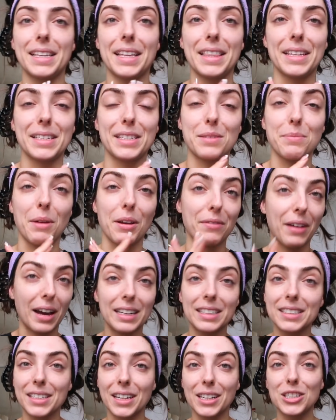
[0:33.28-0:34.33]
This is my
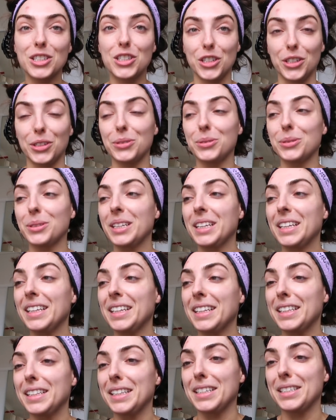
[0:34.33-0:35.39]
Valentine's shoot.
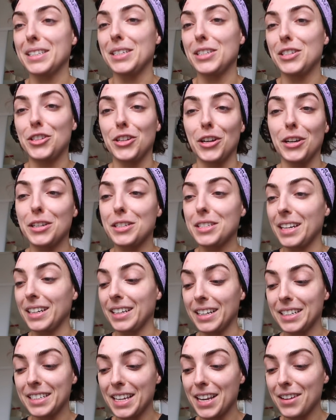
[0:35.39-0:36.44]
This is just an
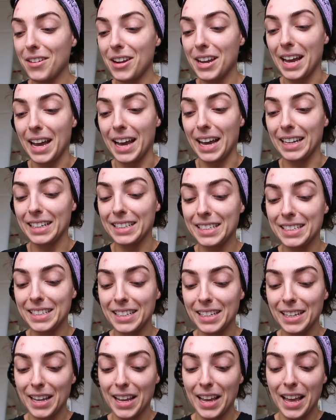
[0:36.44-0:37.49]
idea I had.
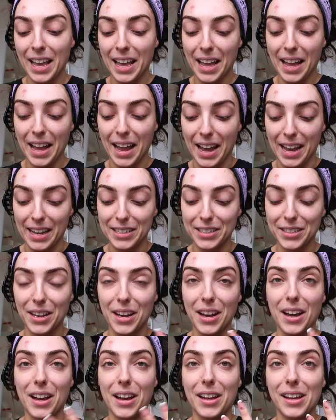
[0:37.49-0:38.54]
And
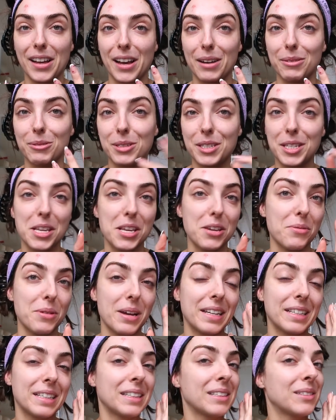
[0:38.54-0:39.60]
I will see you
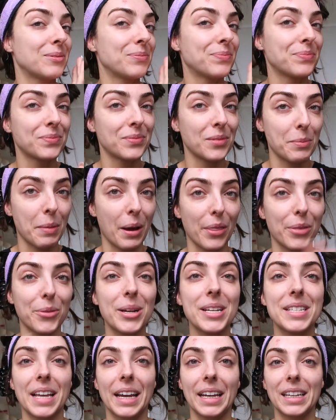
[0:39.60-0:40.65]
in about
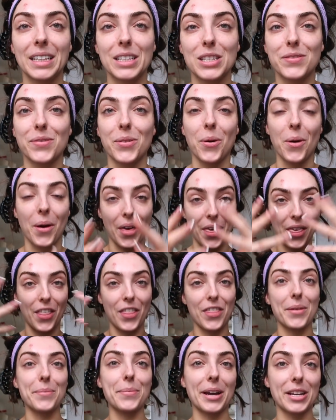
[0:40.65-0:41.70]
three seconds for
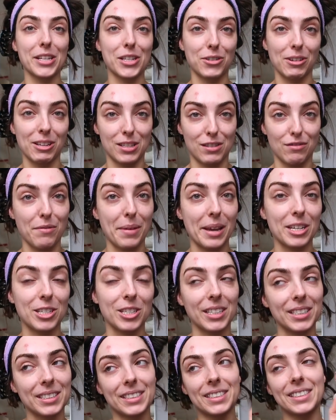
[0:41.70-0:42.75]
the best
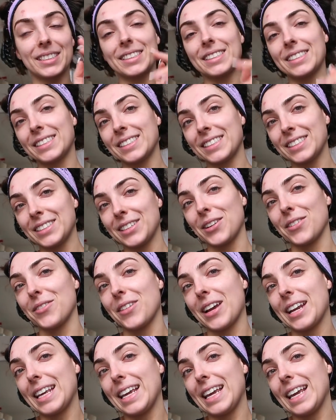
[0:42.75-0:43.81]
transformation.
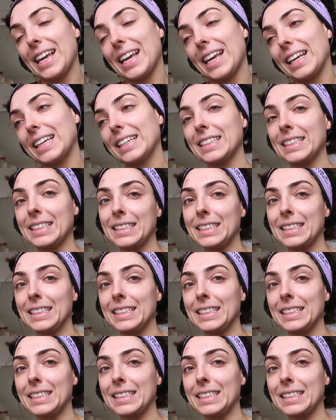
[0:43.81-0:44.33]
Ready?